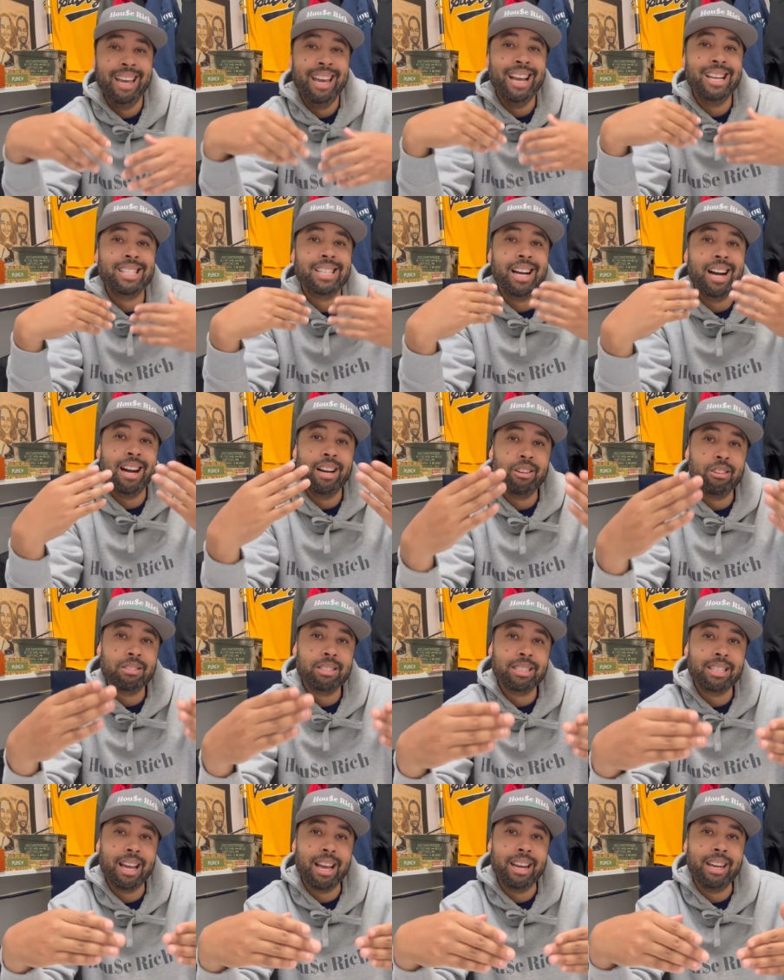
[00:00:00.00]
It's
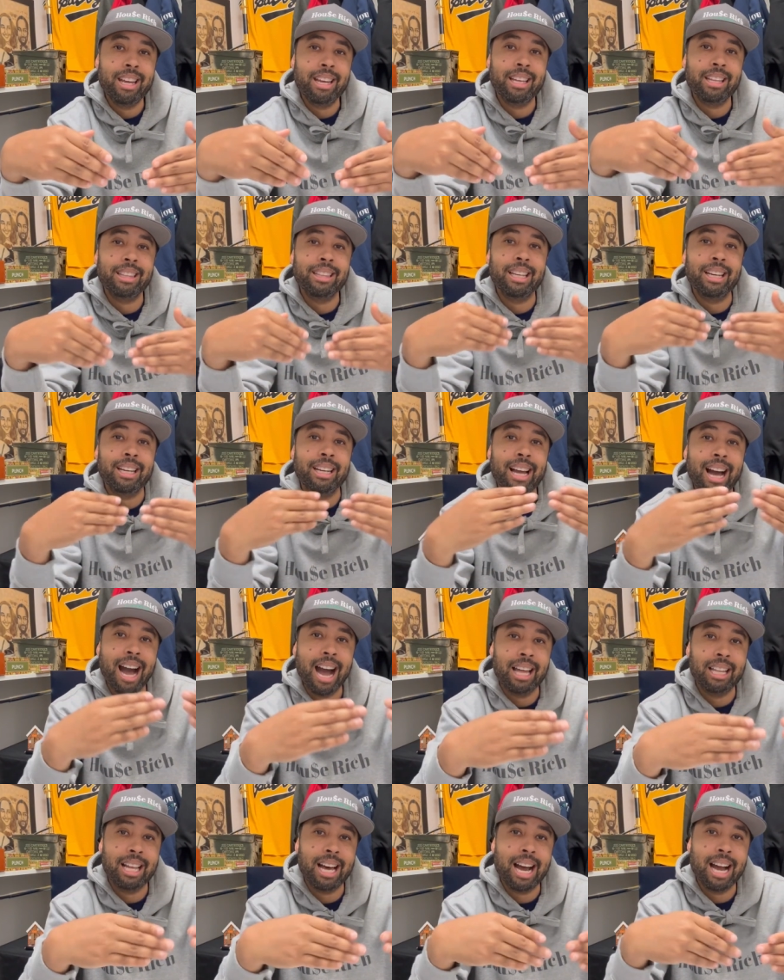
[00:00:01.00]
understanding the
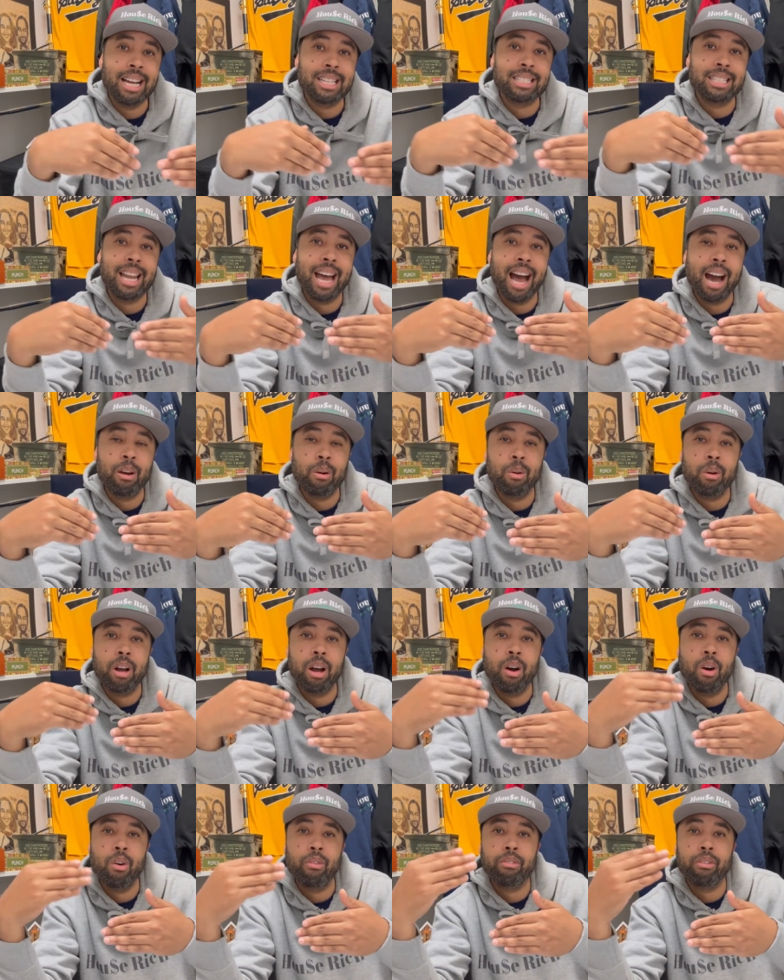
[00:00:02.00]
guidelines and how to
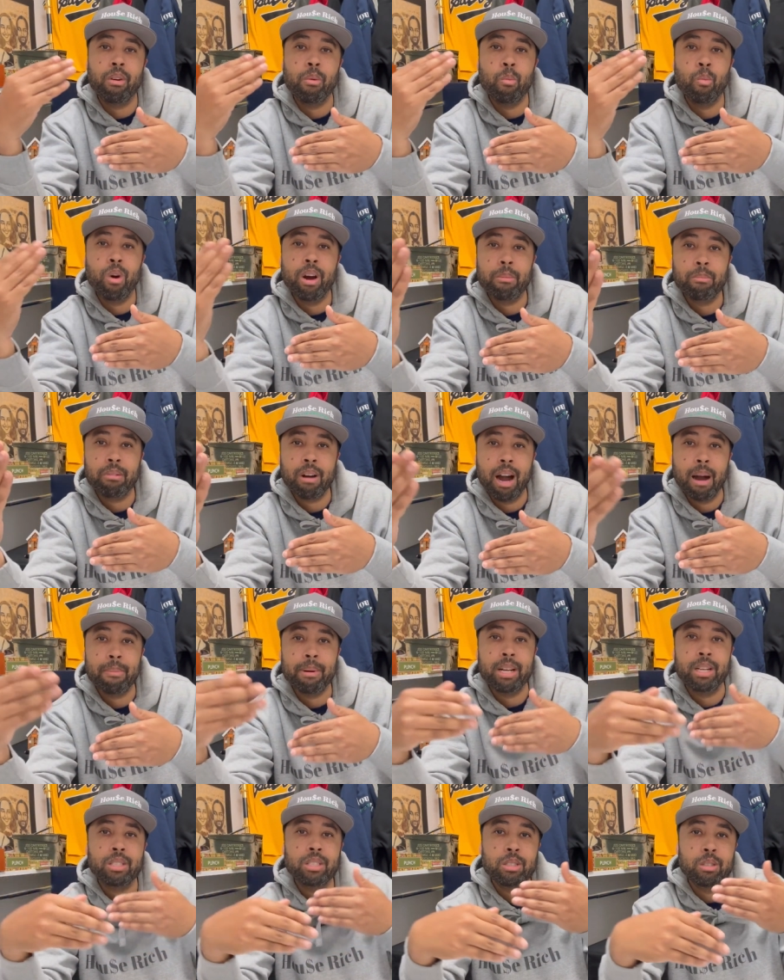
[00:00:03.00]
go from one
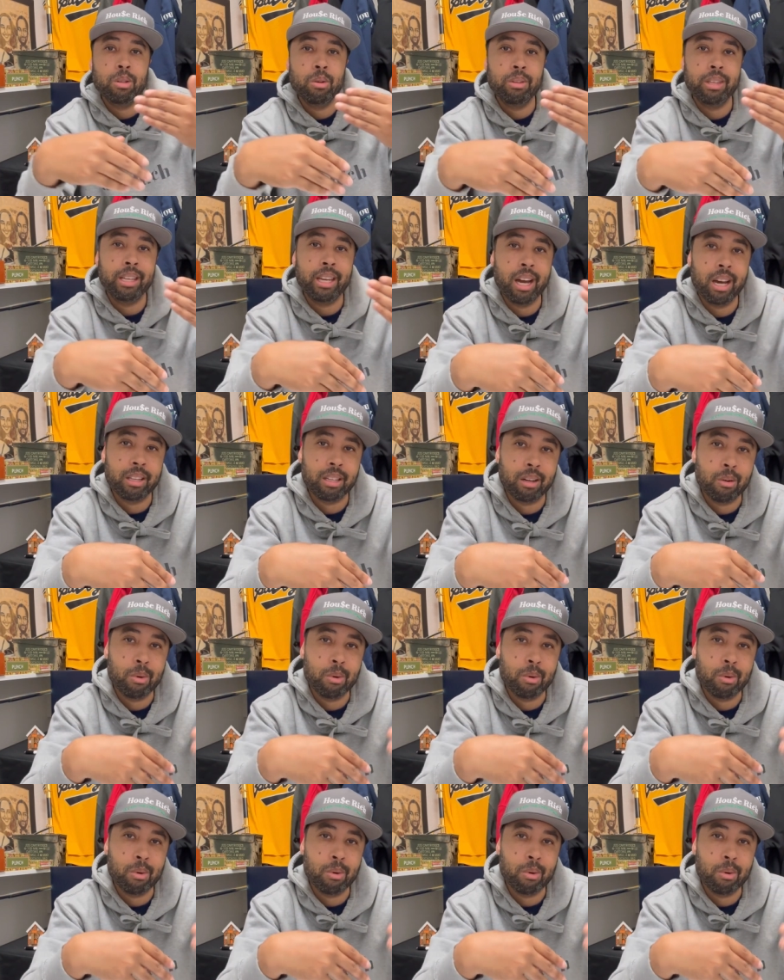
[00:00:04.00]
property to the other,